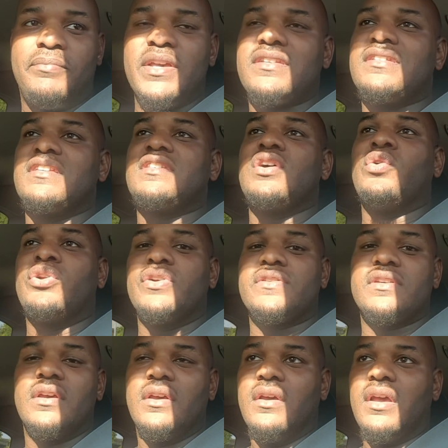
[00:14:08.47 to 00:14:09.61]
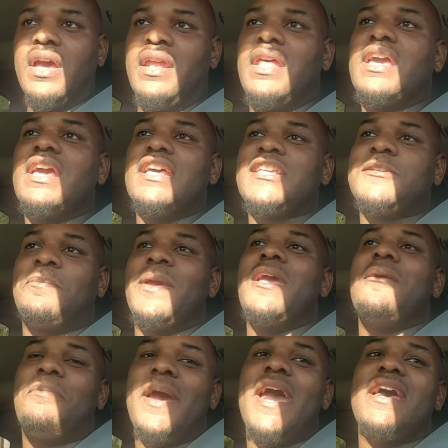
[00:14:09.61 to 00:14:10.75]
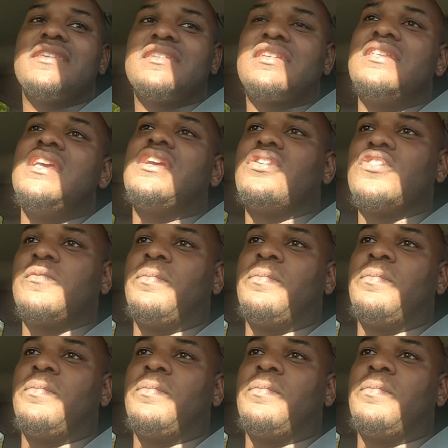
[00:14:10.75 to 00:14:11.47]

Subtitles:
business owners, and it can expand past sneakers.